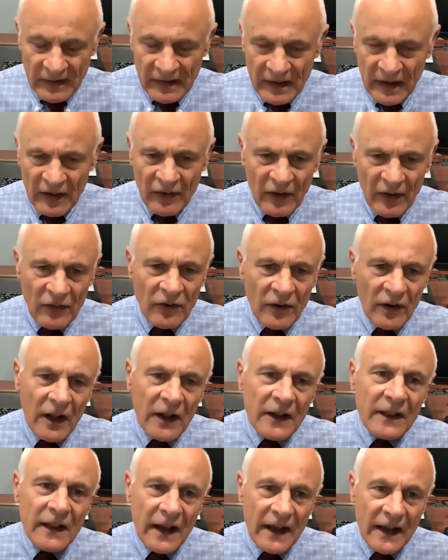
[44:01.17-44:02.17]
it's a
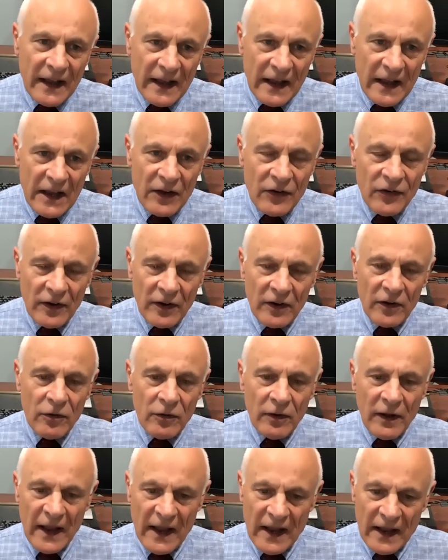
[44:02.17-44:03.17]
lot like aging. You
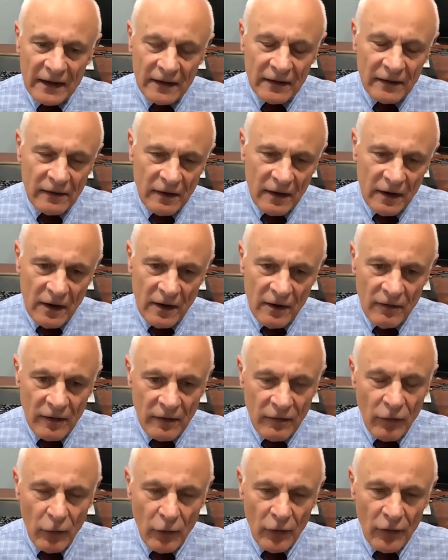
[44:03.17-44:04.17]
can't
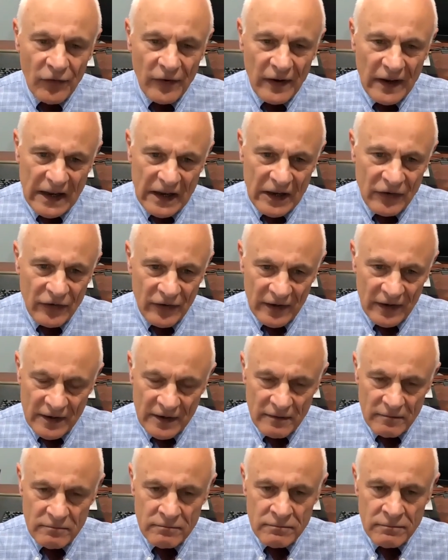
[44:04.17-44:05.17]
reverse
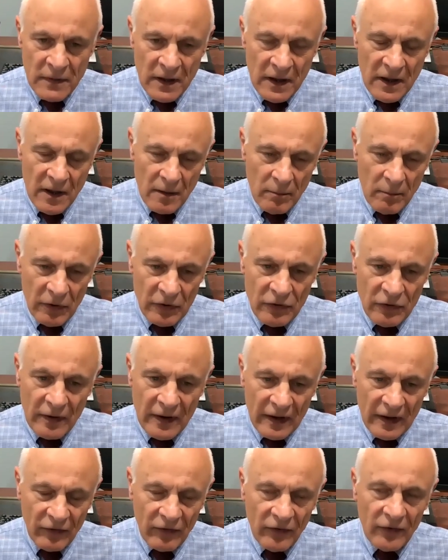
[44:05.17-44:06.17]
aging, but you
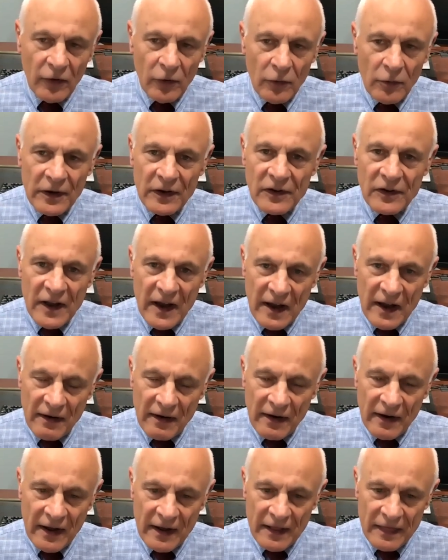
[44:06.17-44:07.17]
can slow it down.
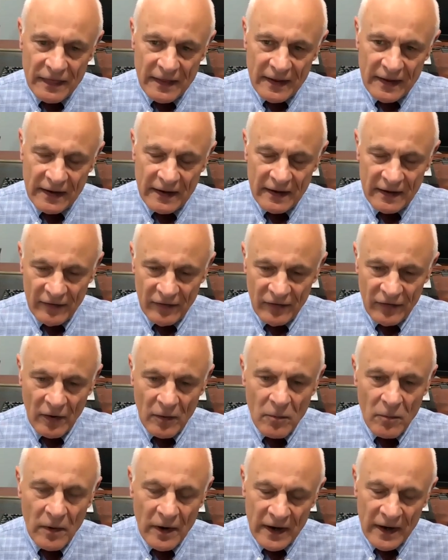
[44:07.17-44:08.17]
And I think in
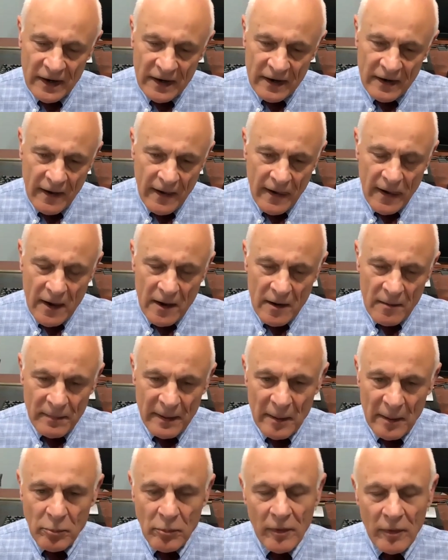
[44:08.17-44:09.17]
some way,
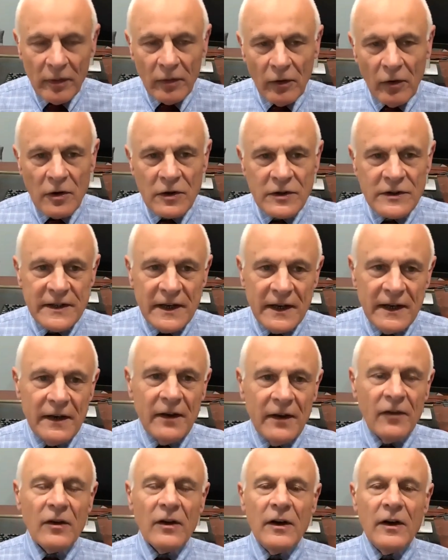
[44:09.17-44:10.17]
people with
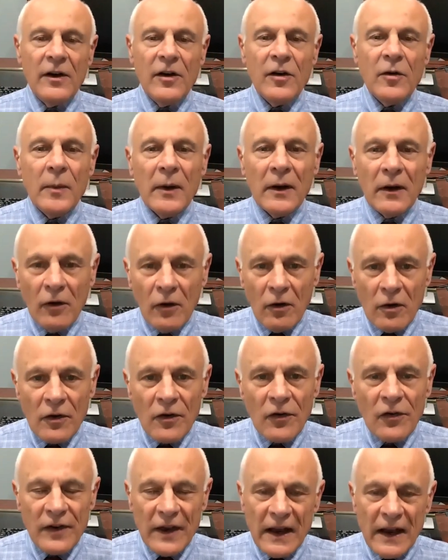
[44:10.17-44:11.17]
long-standing scleroderma and
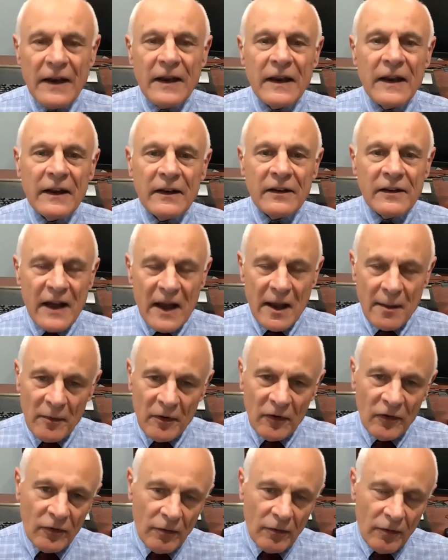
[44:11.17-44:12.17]
long-standing
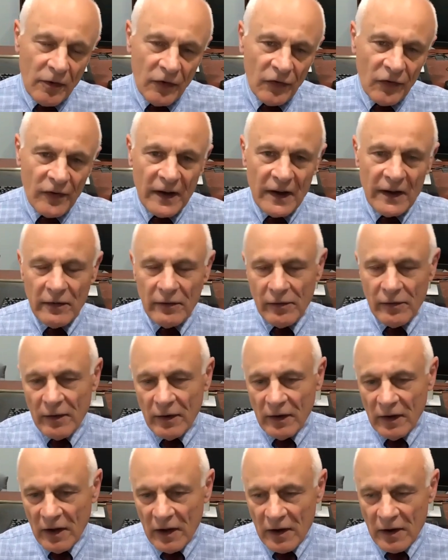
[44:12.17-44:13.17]
damage to the skin or the
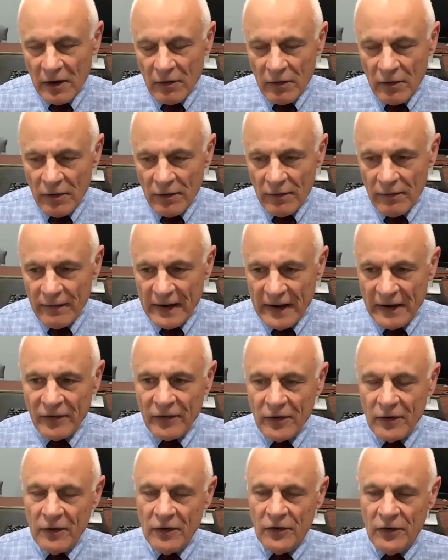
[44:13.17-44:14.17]
lung or the
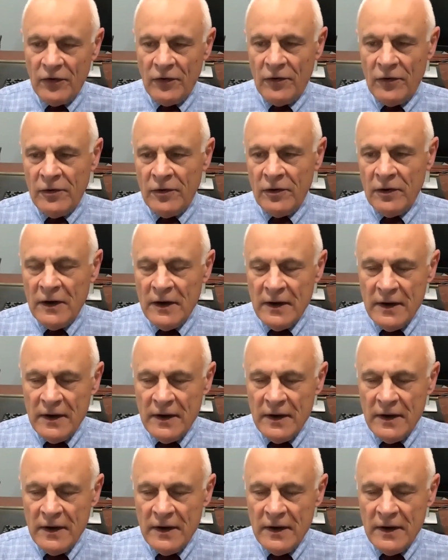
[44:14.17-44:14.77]
vasculature,